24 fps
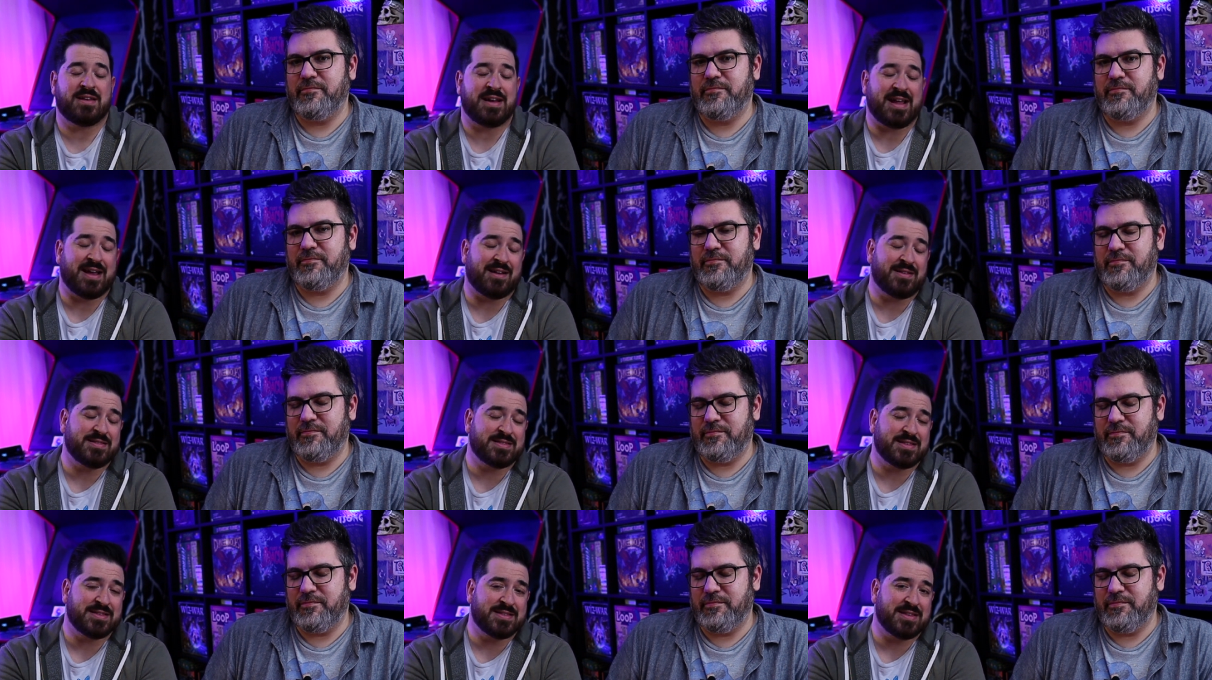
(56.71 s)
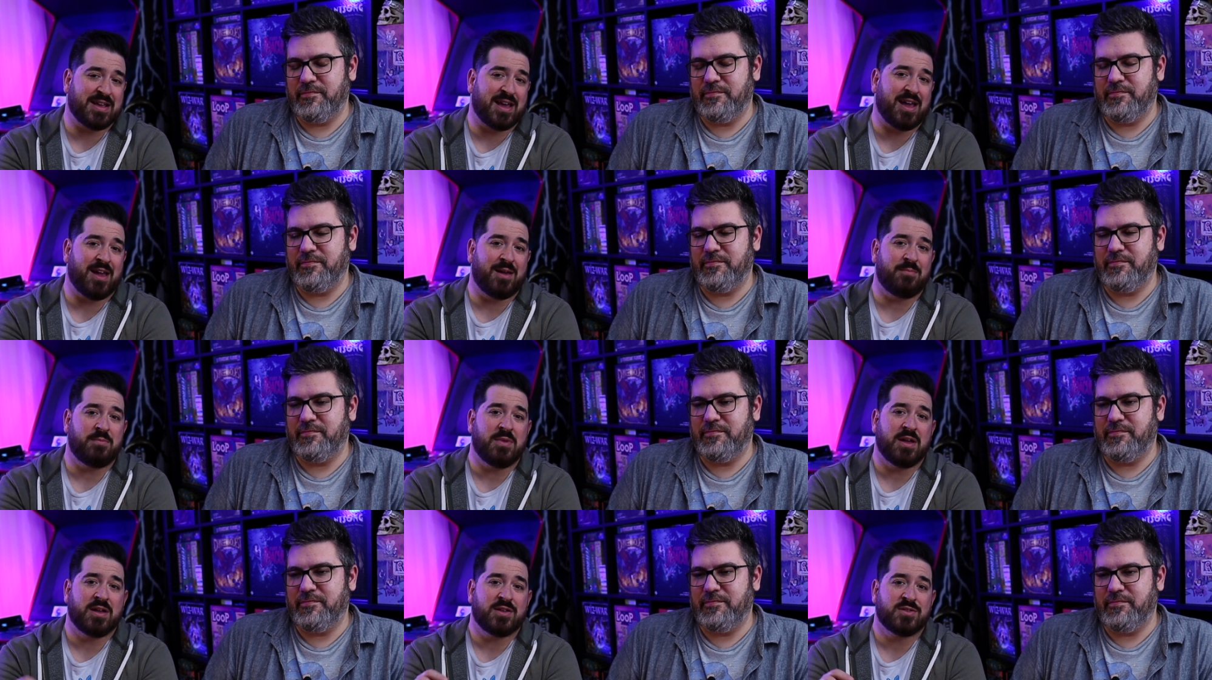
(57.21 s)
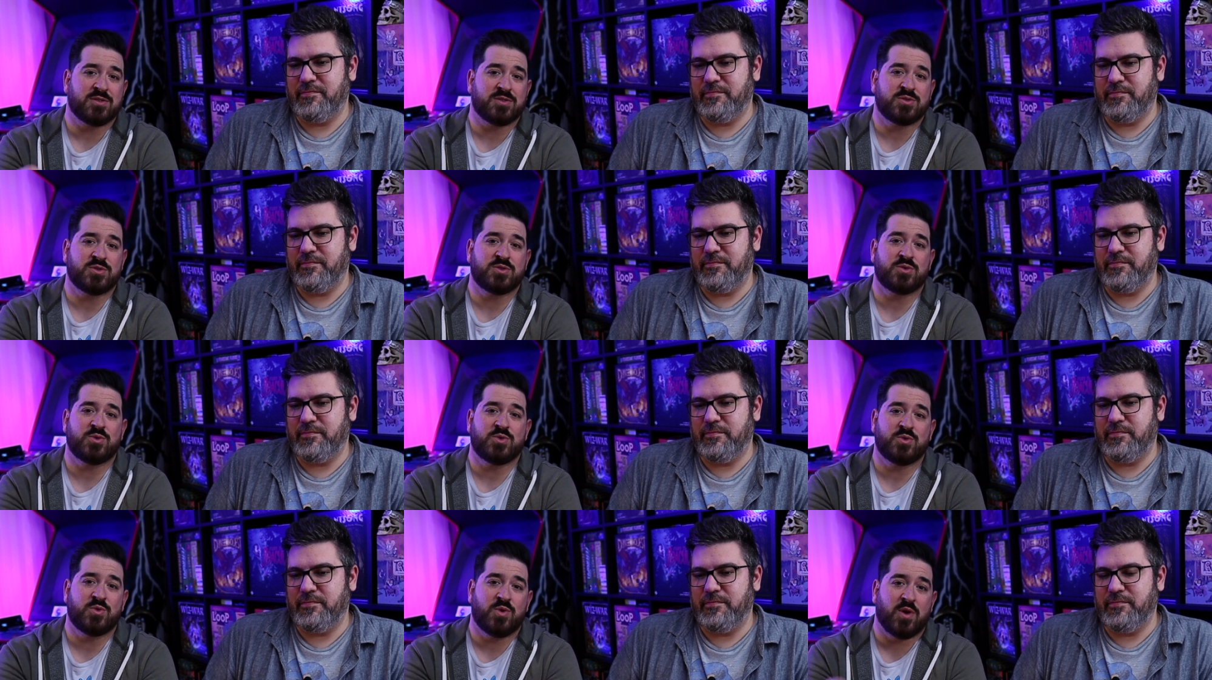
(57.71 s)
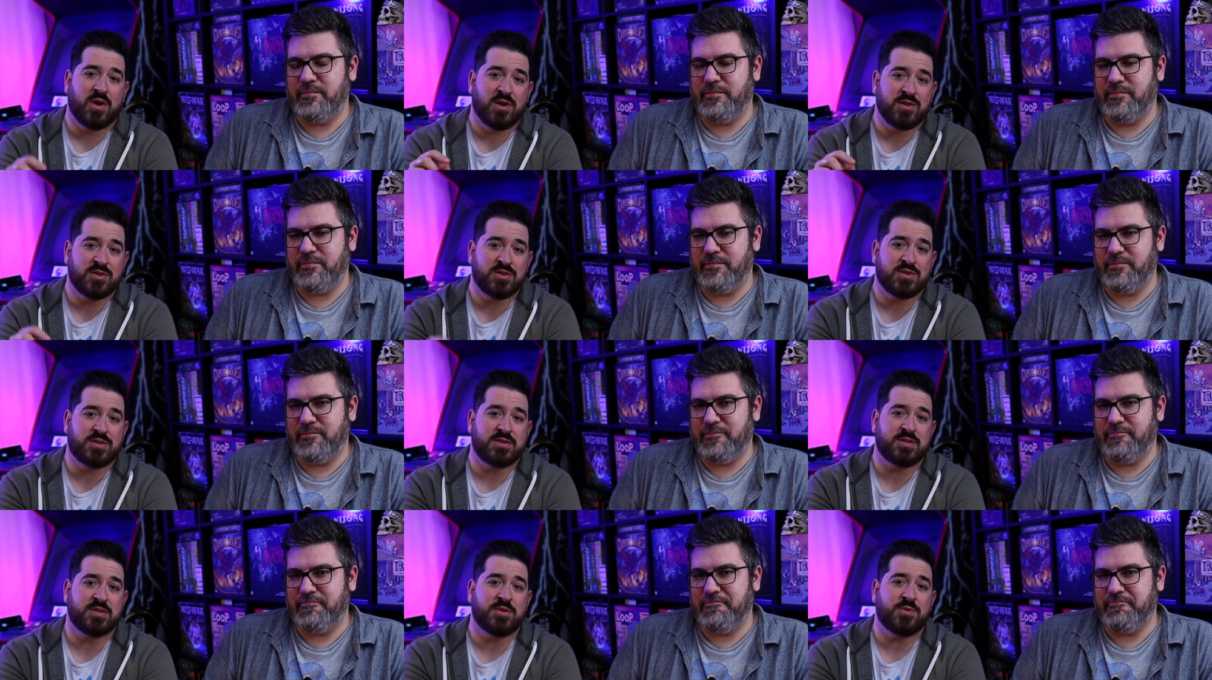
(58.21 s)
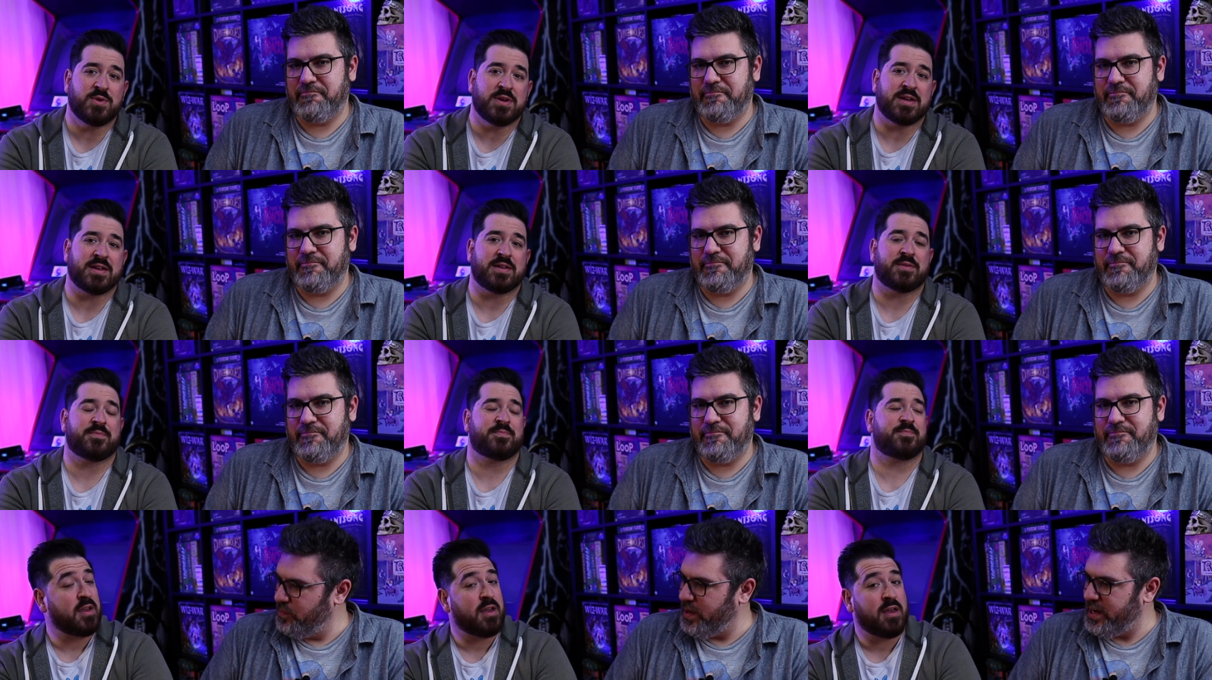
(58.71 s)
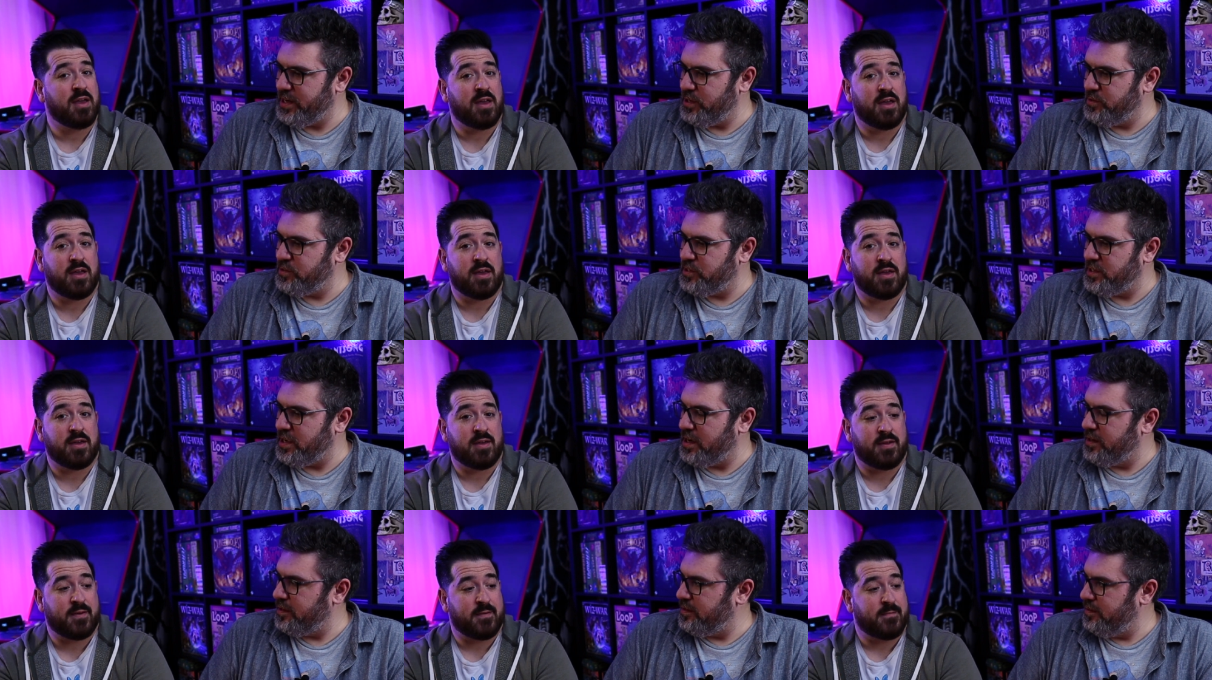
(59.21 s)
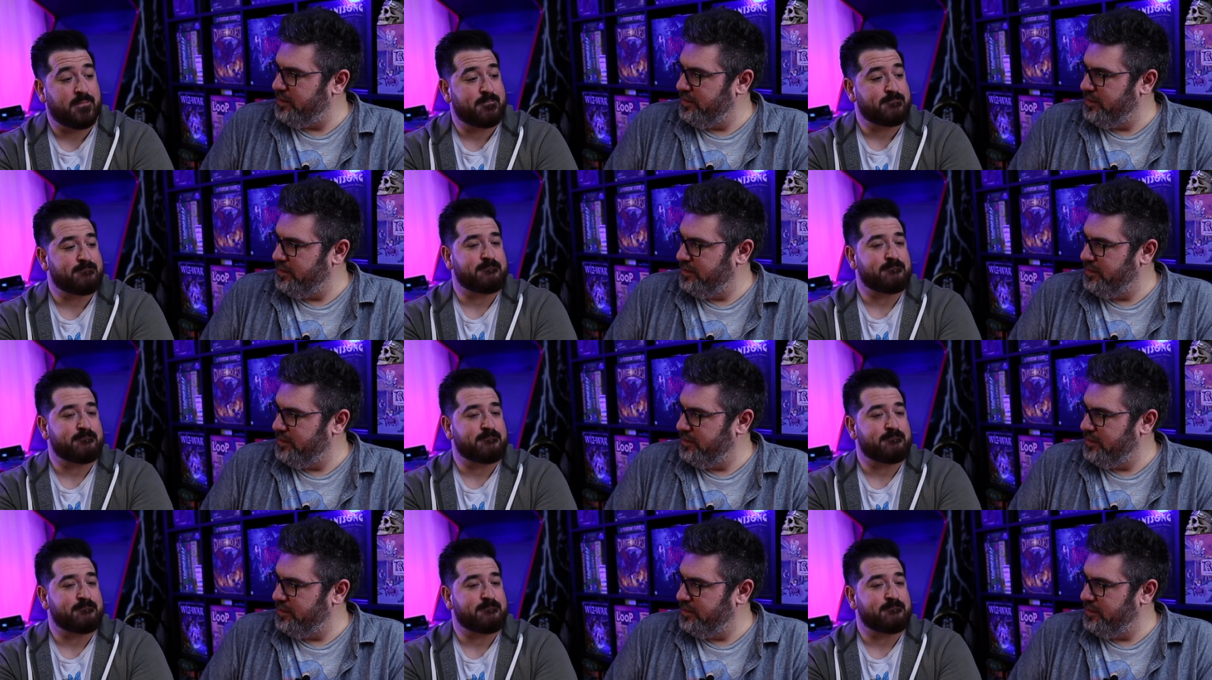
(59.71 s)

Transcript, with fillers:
Speaker 1: Now's the time to do it. Why do you suck?